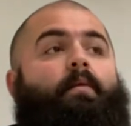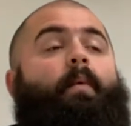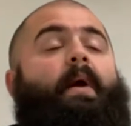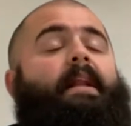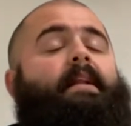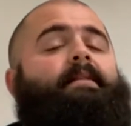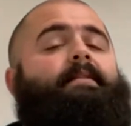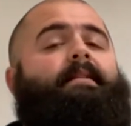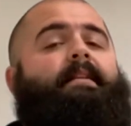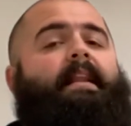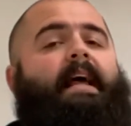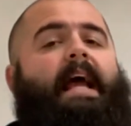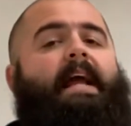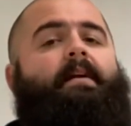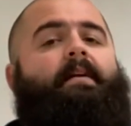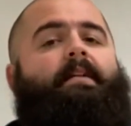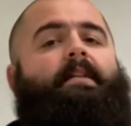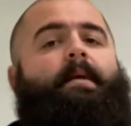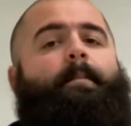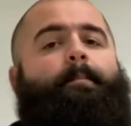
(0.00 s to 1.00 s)
lighter
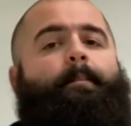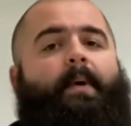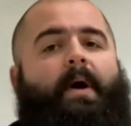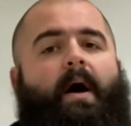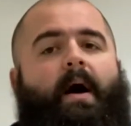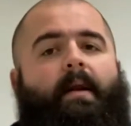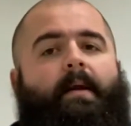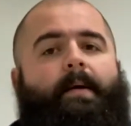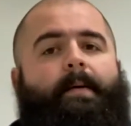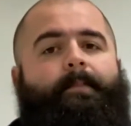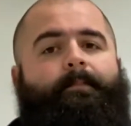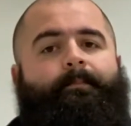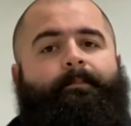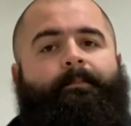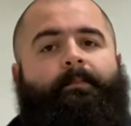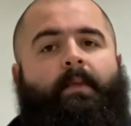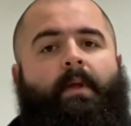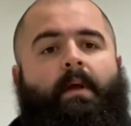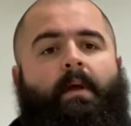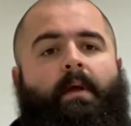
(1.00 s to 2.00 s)
at the bottom,
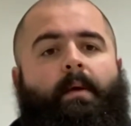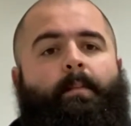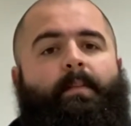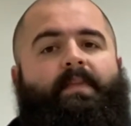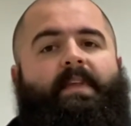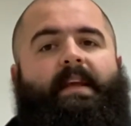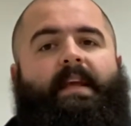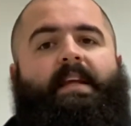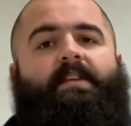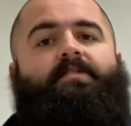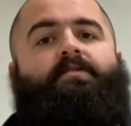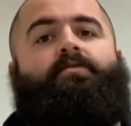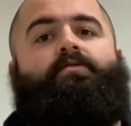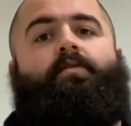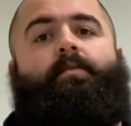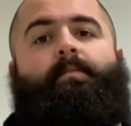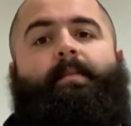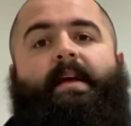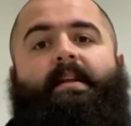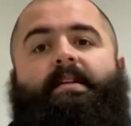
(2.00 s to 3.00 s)
but then gets
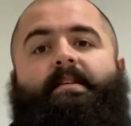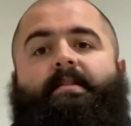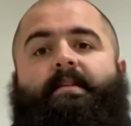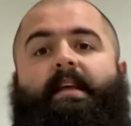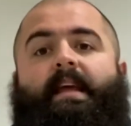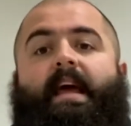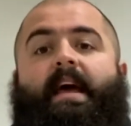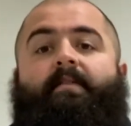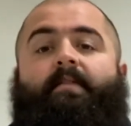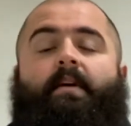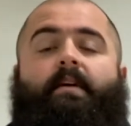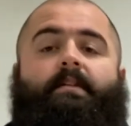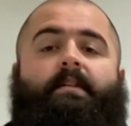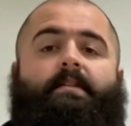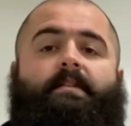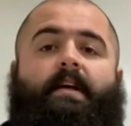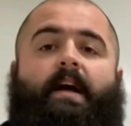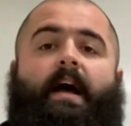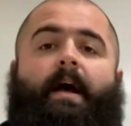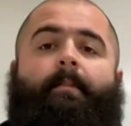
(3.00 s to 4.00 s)
tremendously heavier at the
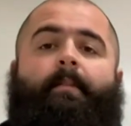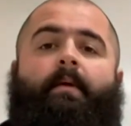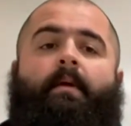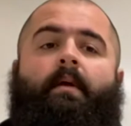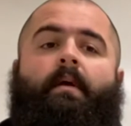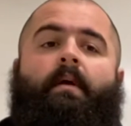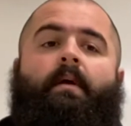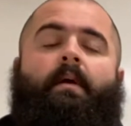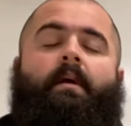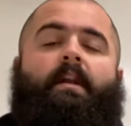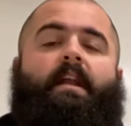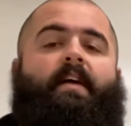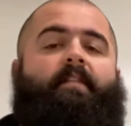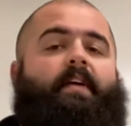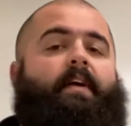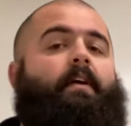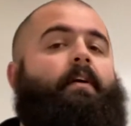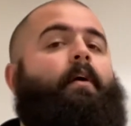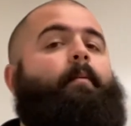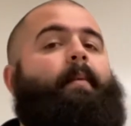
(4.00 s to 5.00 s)
top. Now, if I
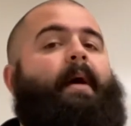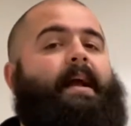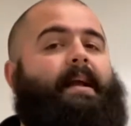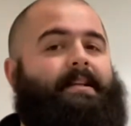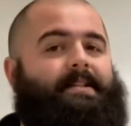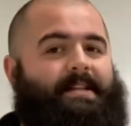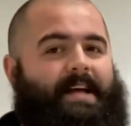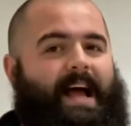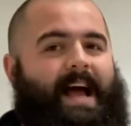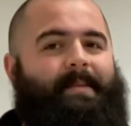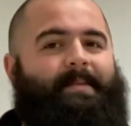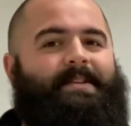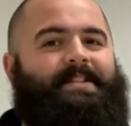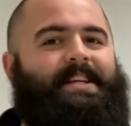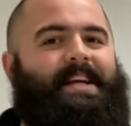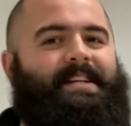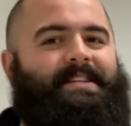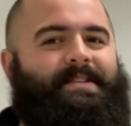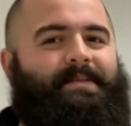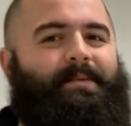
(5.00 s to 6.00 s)
could go back in time and
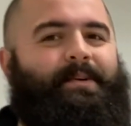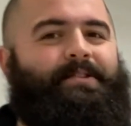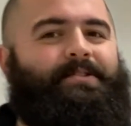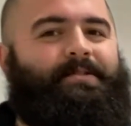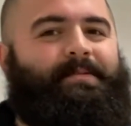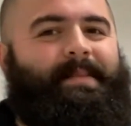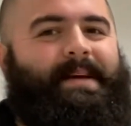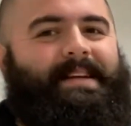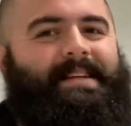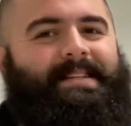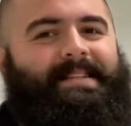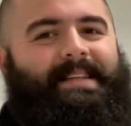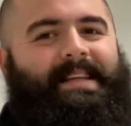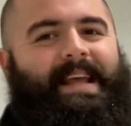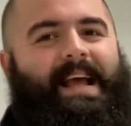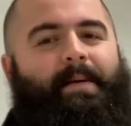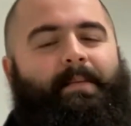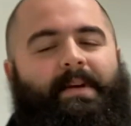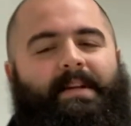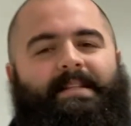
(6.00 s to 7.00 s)
change the word tremendously, I
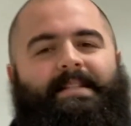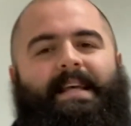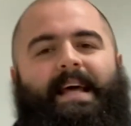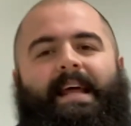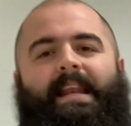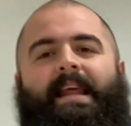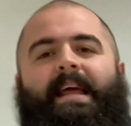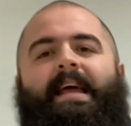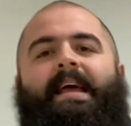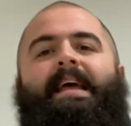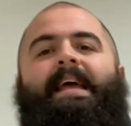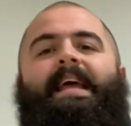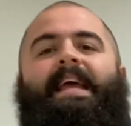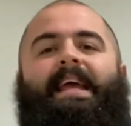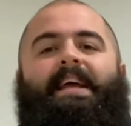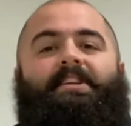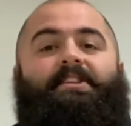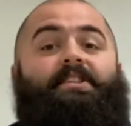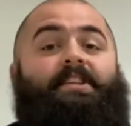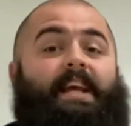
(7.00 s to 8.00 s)
would have said it
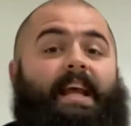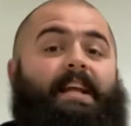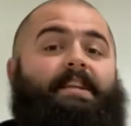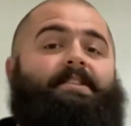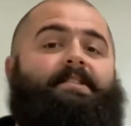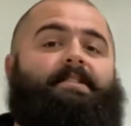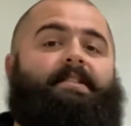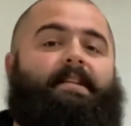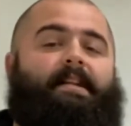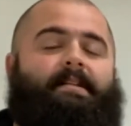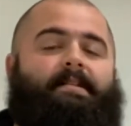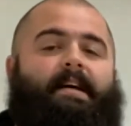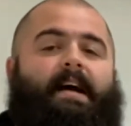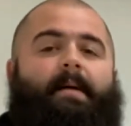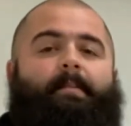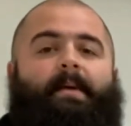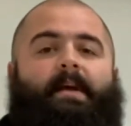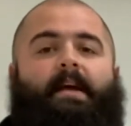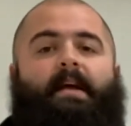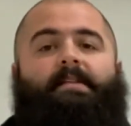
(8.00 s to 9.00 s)
changes to the top,
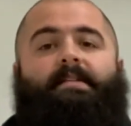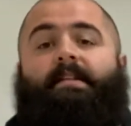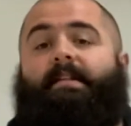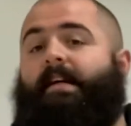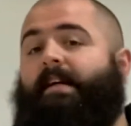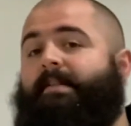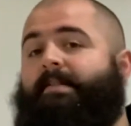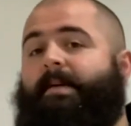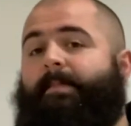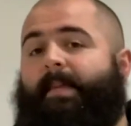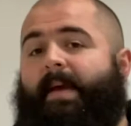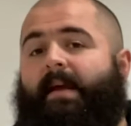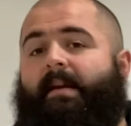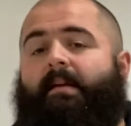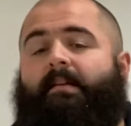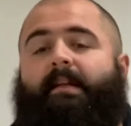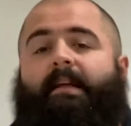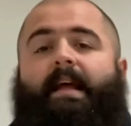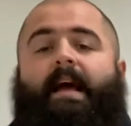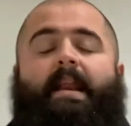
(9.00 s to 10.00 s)
because it does depend on
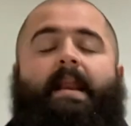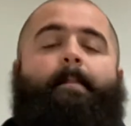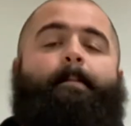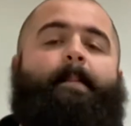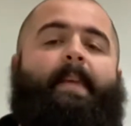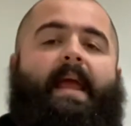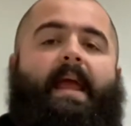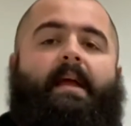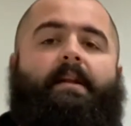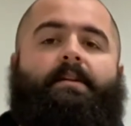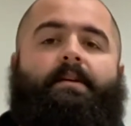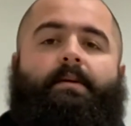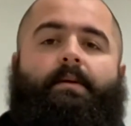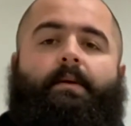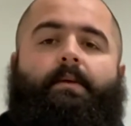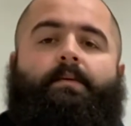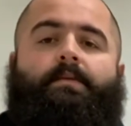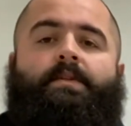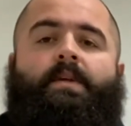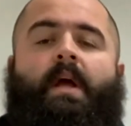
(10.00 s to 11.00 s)
the kind of band you
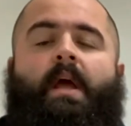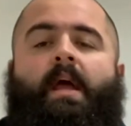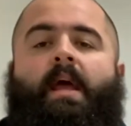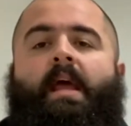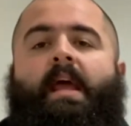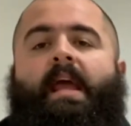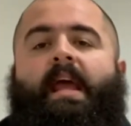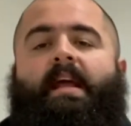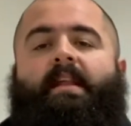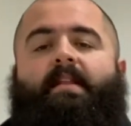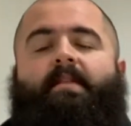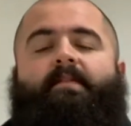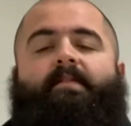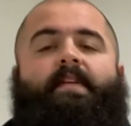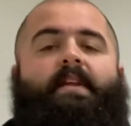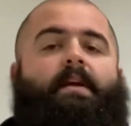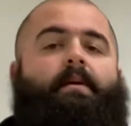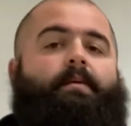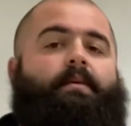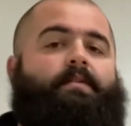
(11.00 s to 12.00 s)
use. In the
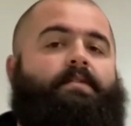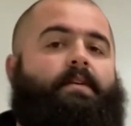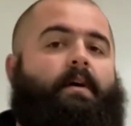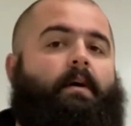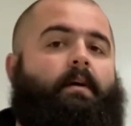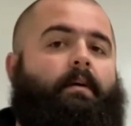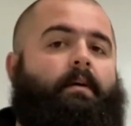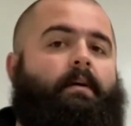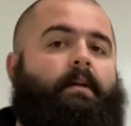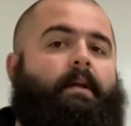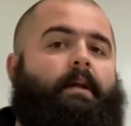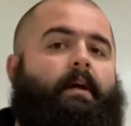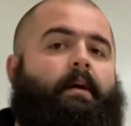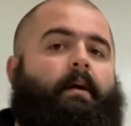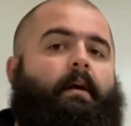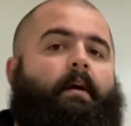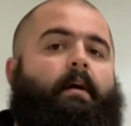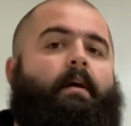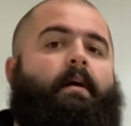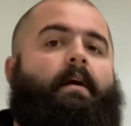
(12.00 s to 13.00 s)
video you saw
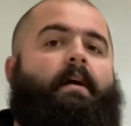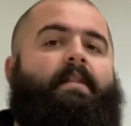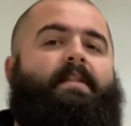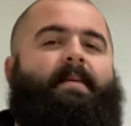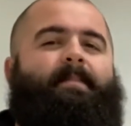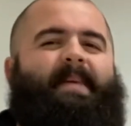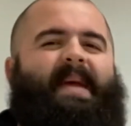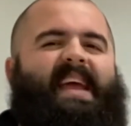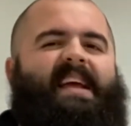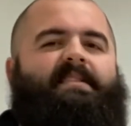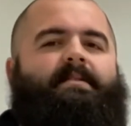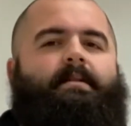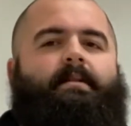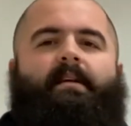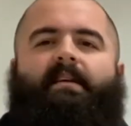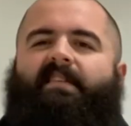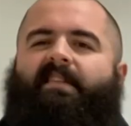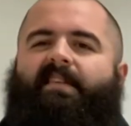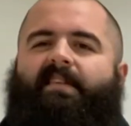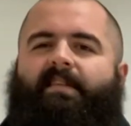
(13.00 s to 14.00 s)
earlier, the bands
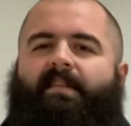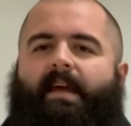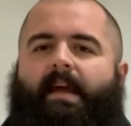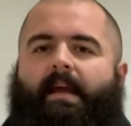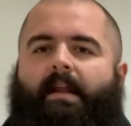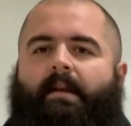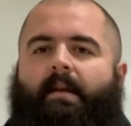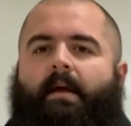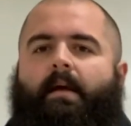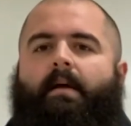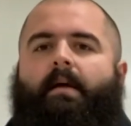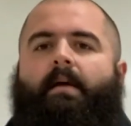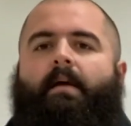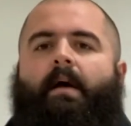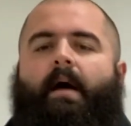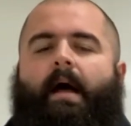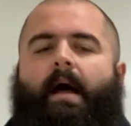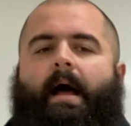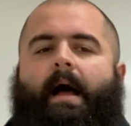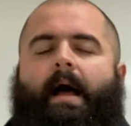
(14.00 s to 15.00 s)
looked thin,
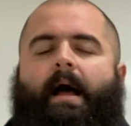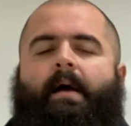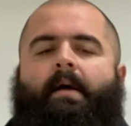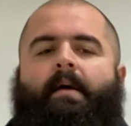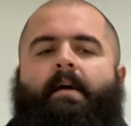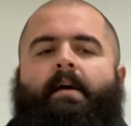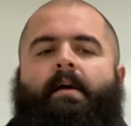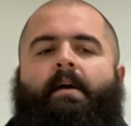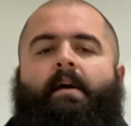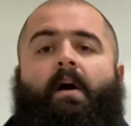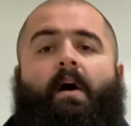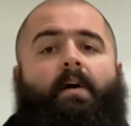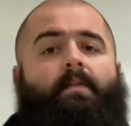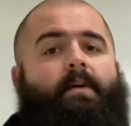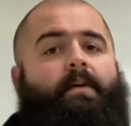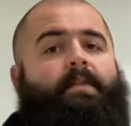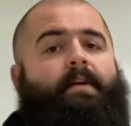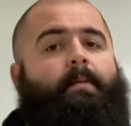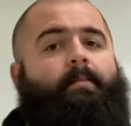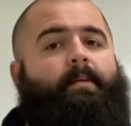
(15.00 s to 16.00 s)
although
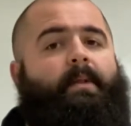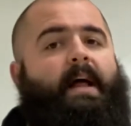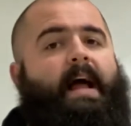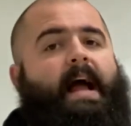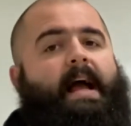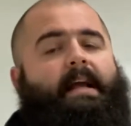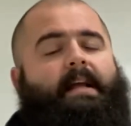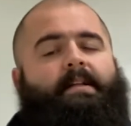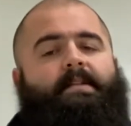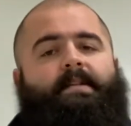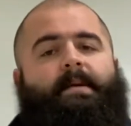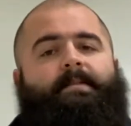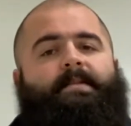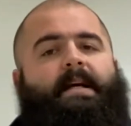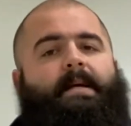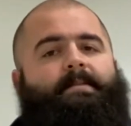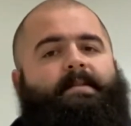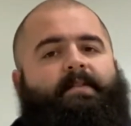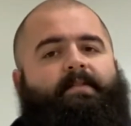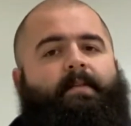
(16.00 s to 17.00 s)
they're black, and
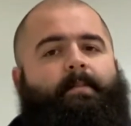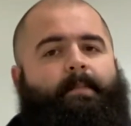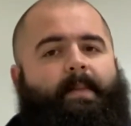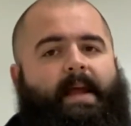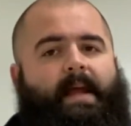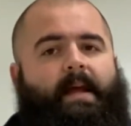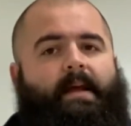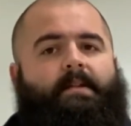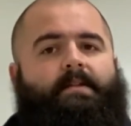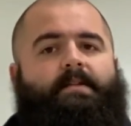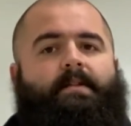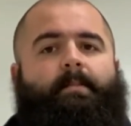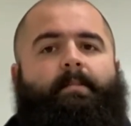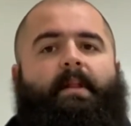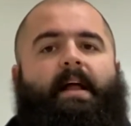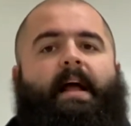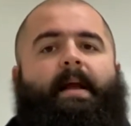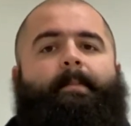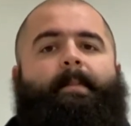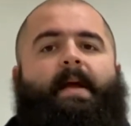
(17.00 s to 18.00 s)
sometimes different bands, the
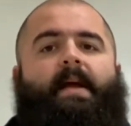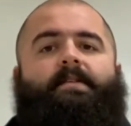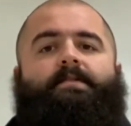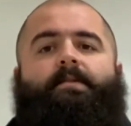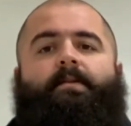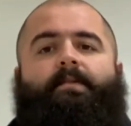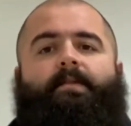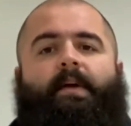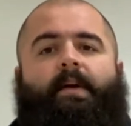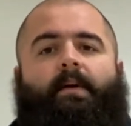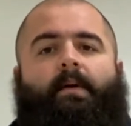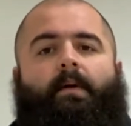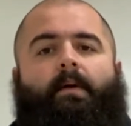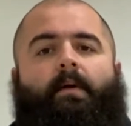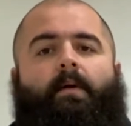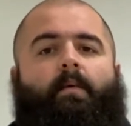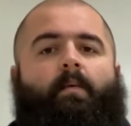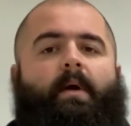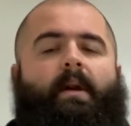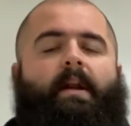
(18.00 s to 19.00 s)
black bands are thicker
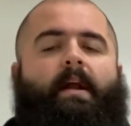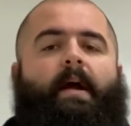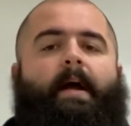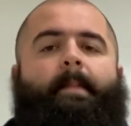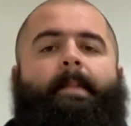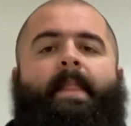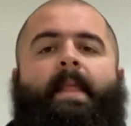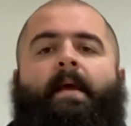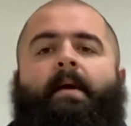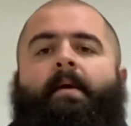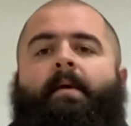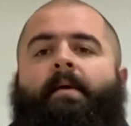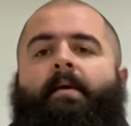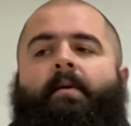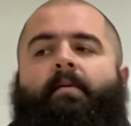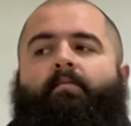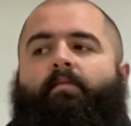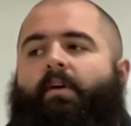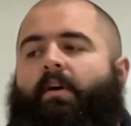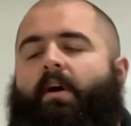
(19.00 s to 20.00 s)
or whatnot.
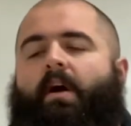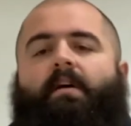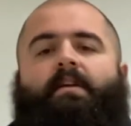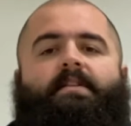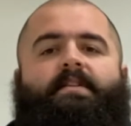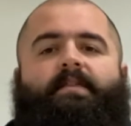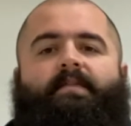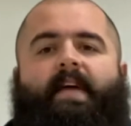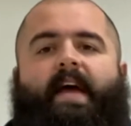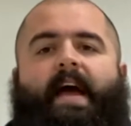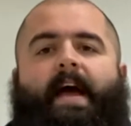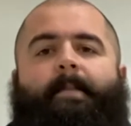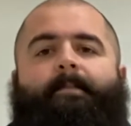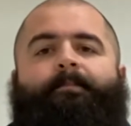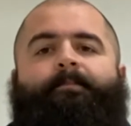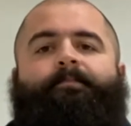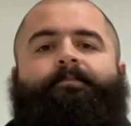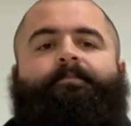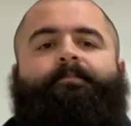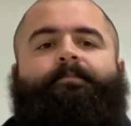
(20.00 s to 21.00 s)
Regardless of that,
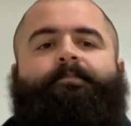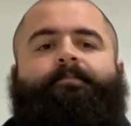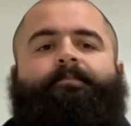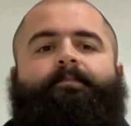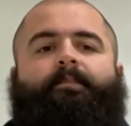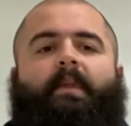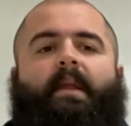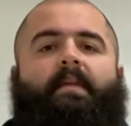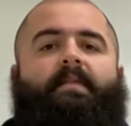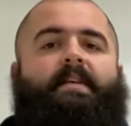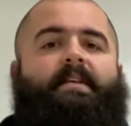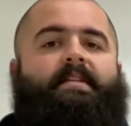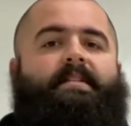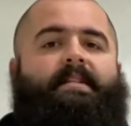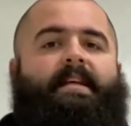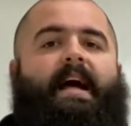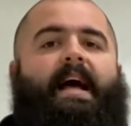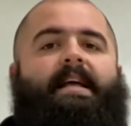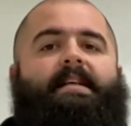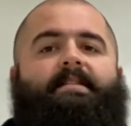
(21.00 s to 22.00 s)
the
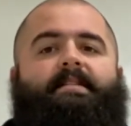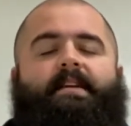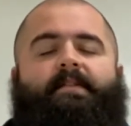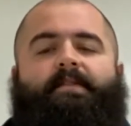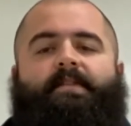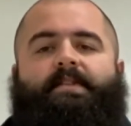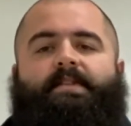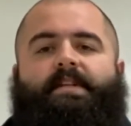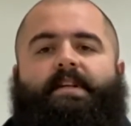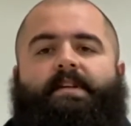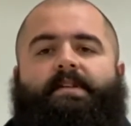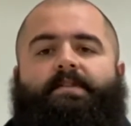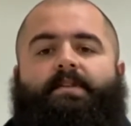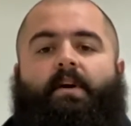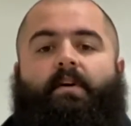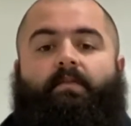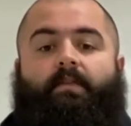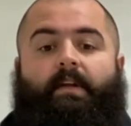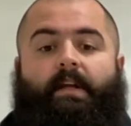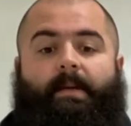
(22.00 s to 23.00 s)
size differences are
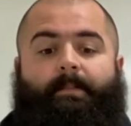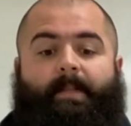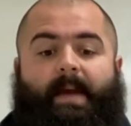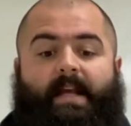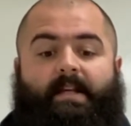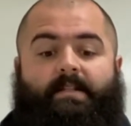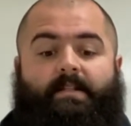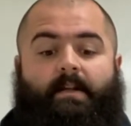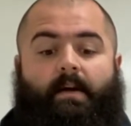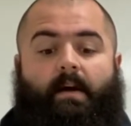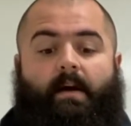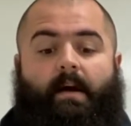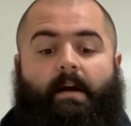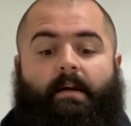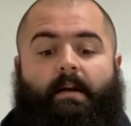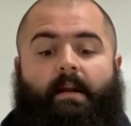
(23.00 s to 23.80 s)
really based on,